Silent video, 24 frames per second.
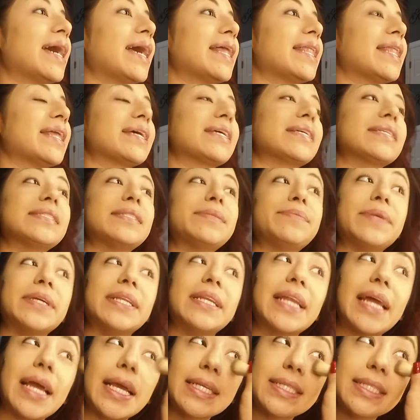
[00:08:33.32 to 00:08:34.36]
I like it to be
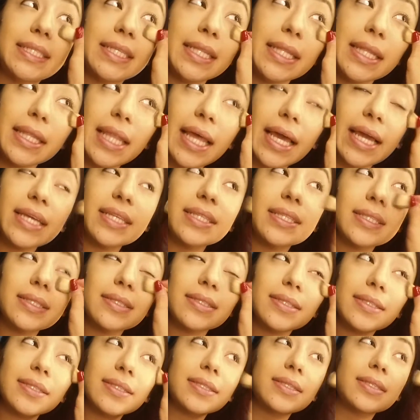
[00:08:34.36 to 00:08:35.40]
nice and light,
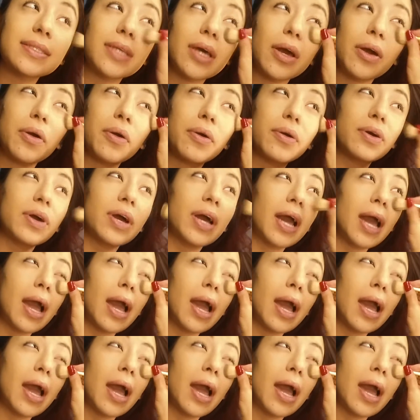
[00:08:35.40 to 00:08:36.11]
so